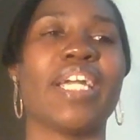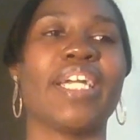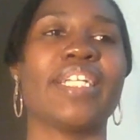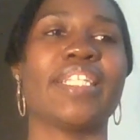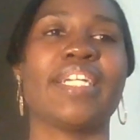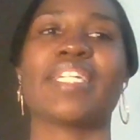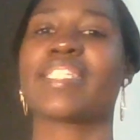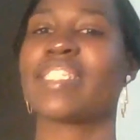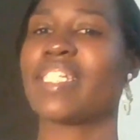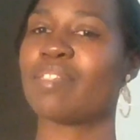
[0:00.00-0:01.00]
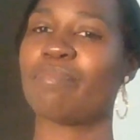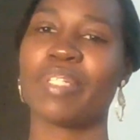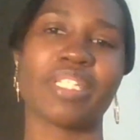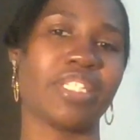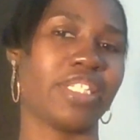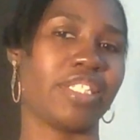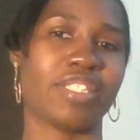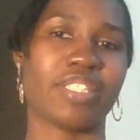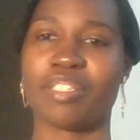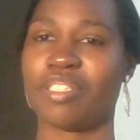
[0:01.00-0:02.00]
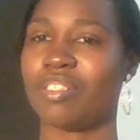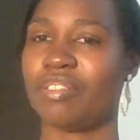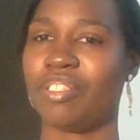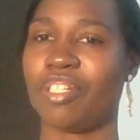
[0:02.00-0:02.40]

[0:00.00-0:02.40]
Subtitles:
and the accessibility to,